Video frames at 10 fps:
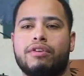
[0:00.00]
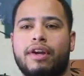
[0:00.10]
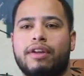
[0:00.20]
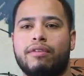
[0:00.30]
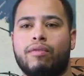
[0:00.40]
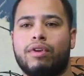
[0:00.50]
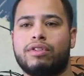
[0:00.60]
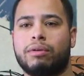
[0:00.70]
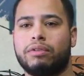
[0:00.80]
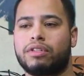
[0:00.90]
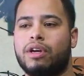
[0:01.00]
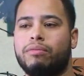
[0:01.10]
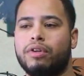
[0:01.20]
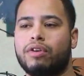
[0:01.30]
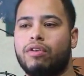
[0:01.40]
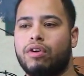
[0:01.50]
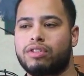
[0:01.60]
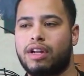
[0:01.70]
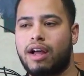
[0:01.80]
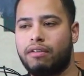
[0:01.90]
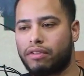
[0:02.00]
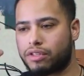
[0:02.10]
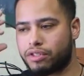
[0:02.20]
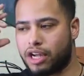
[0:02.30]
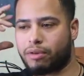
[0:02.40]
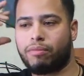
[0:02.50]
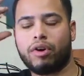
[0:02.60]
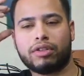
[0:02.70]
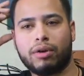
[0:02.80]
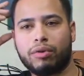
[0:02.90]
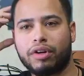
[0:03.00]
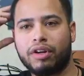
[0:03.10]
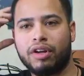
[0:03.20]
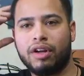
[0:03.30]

Right, when something's coming across, I have this check mark that would